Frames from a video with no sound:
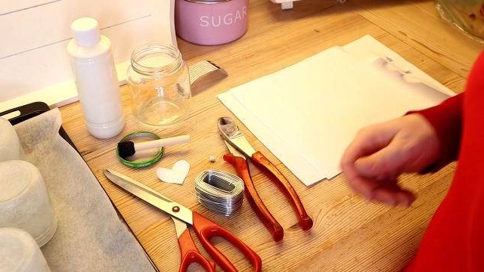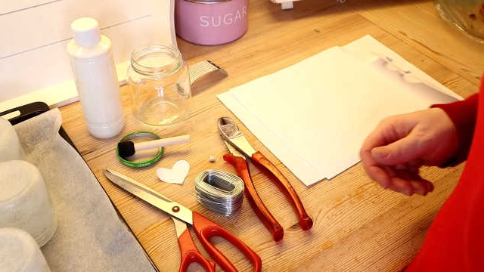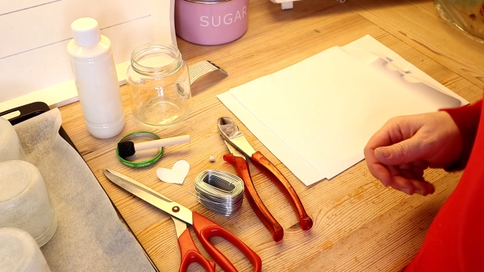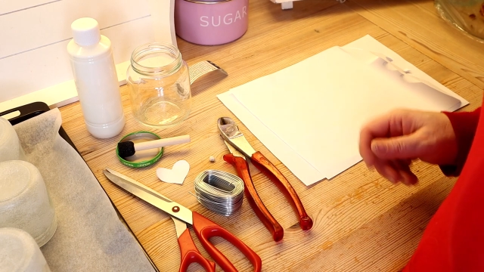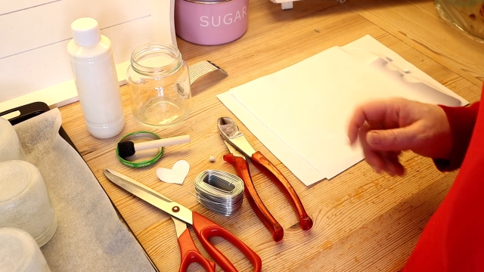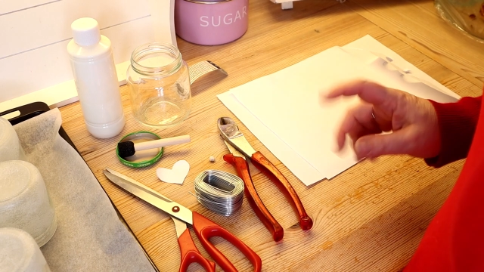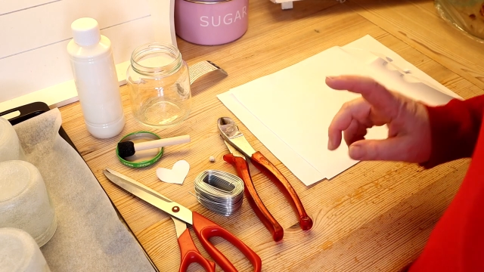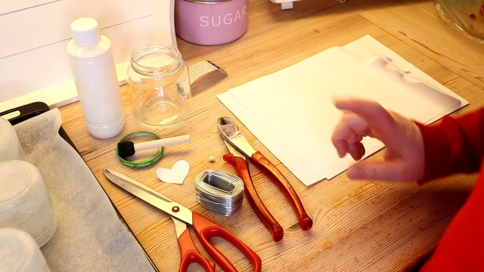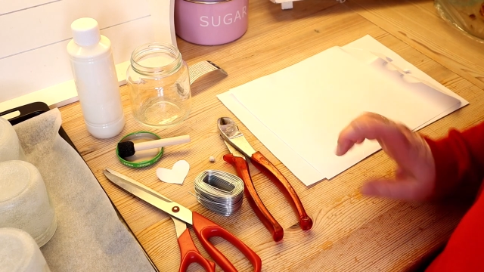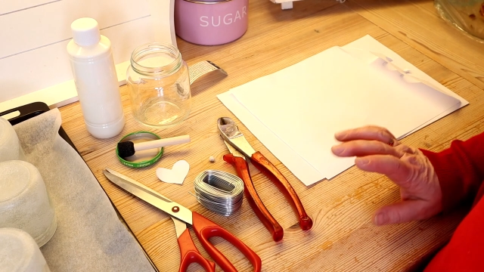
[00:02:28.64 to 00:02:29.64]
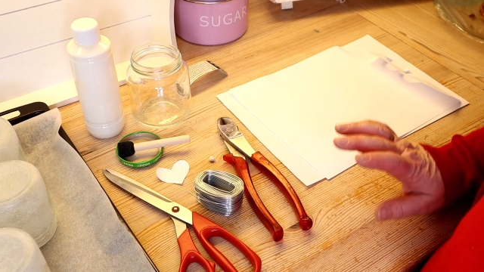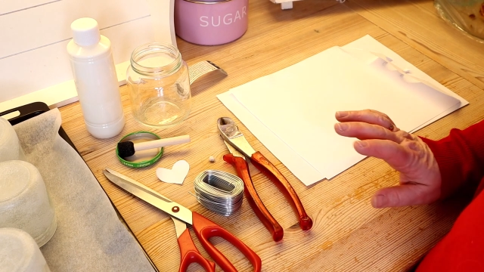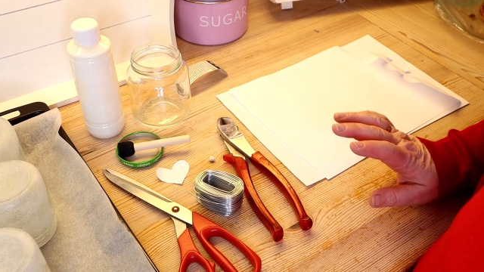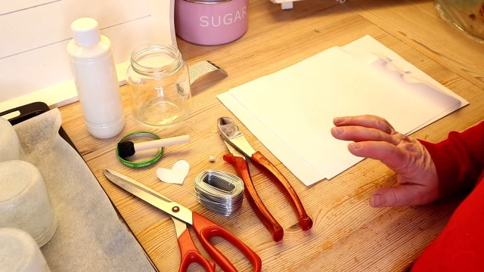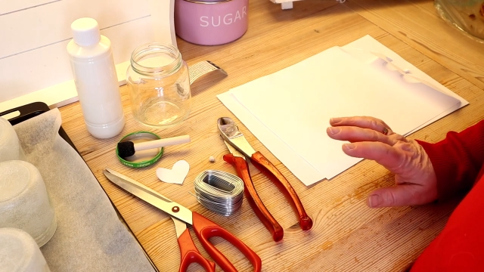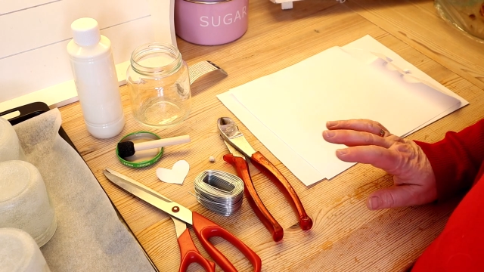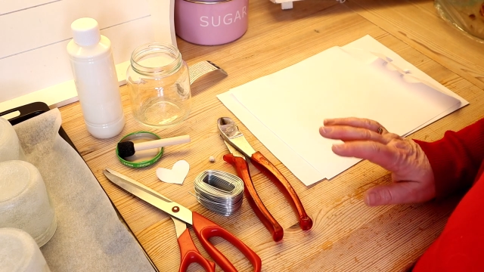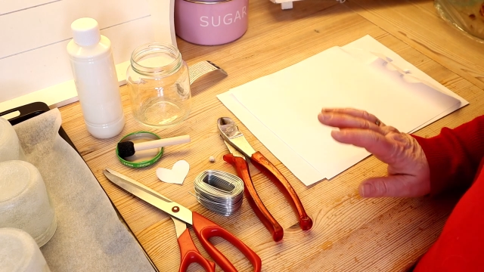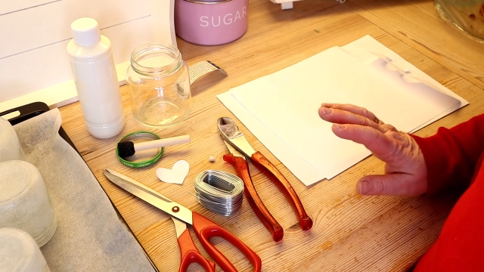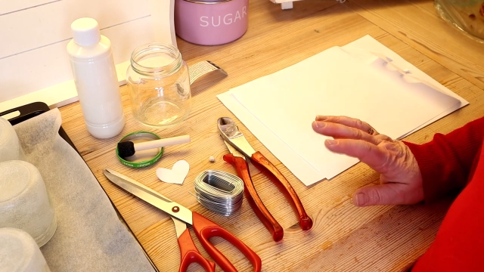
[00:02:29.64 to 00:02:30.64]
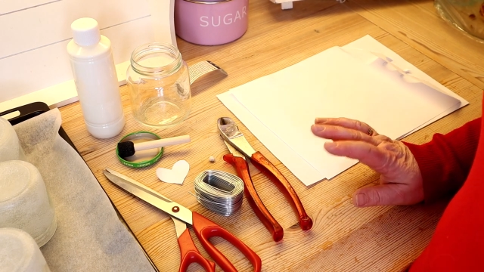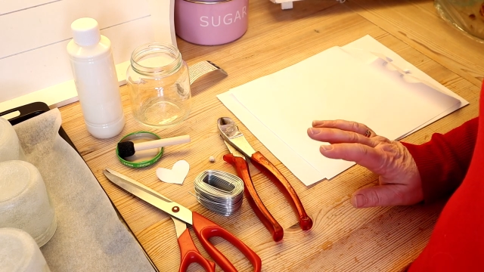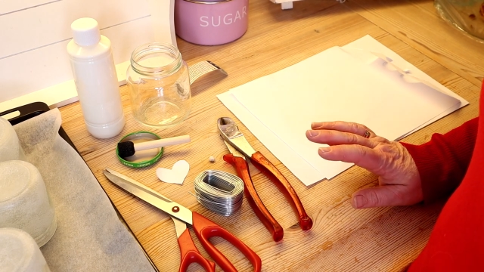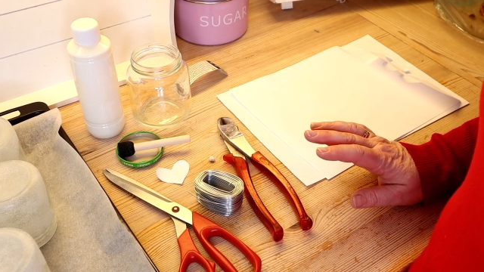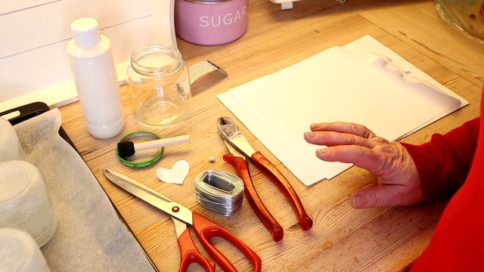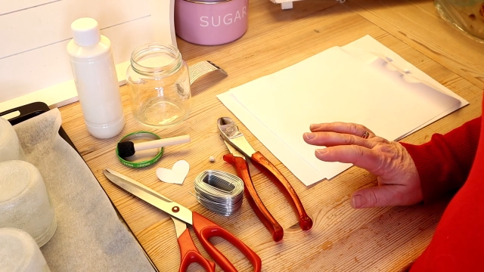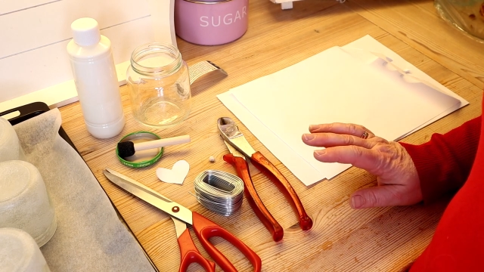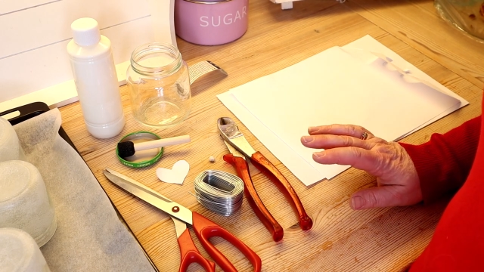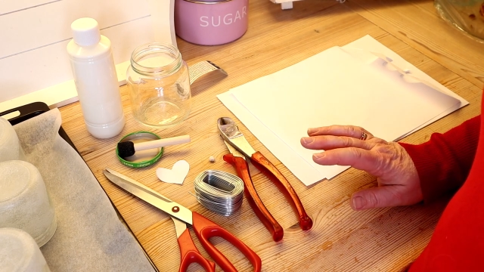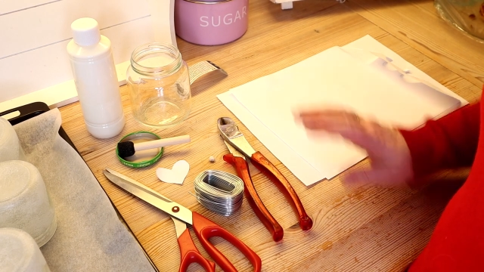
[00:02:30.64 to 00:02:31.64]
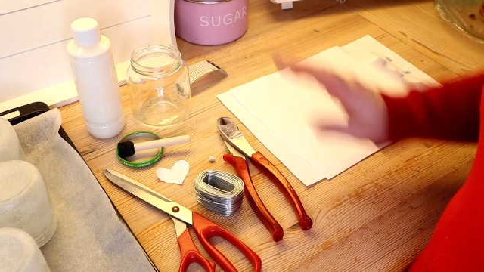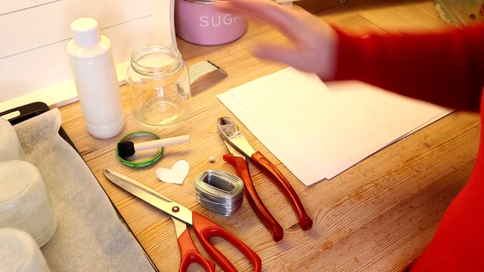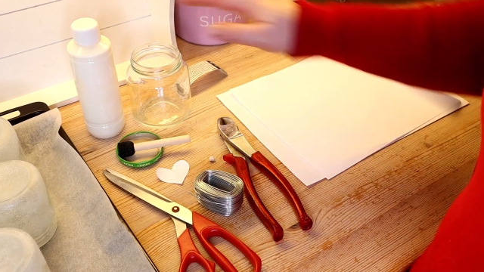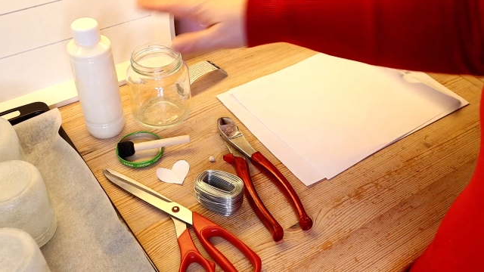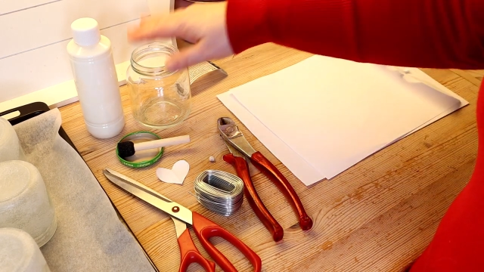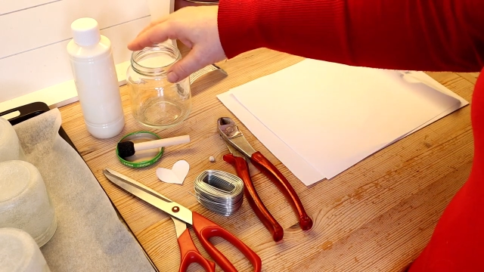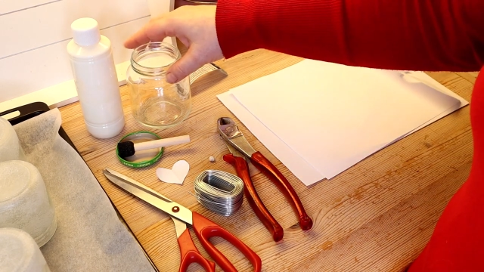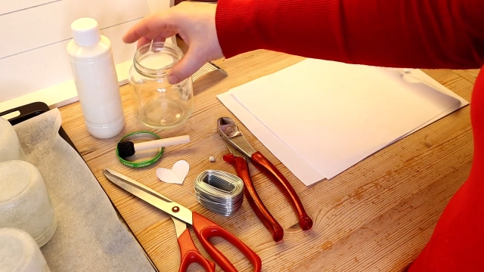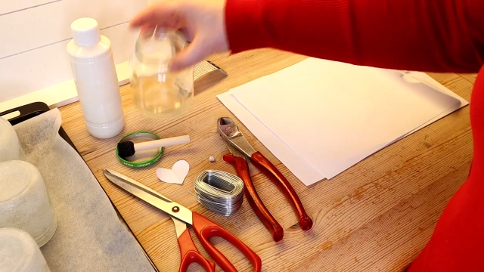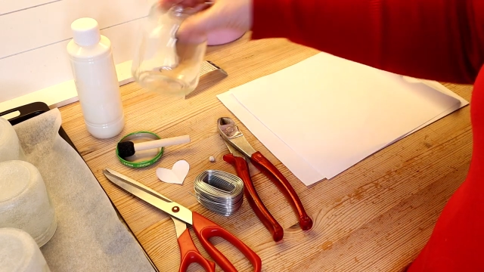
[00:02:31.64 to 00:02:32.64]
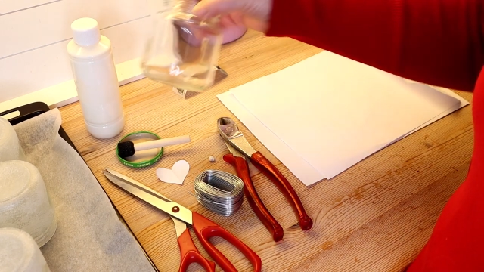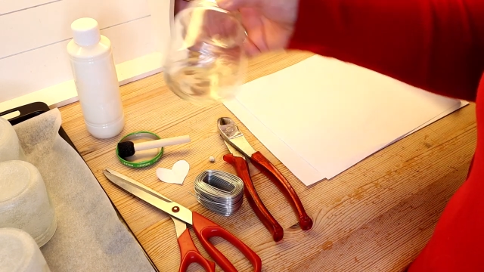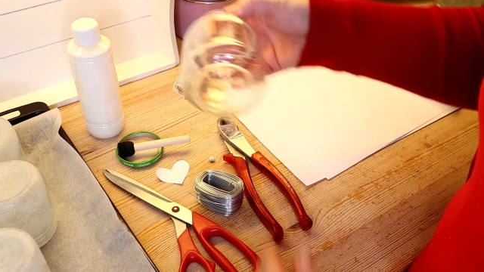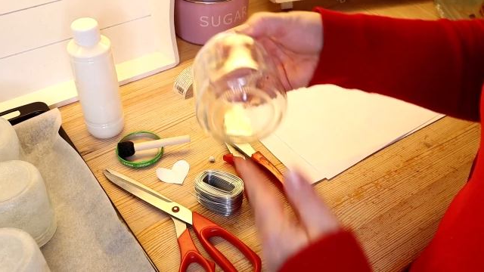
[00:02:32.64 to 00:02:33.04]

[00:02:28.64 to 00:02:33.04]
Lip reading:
Nobody's mouth can be seen.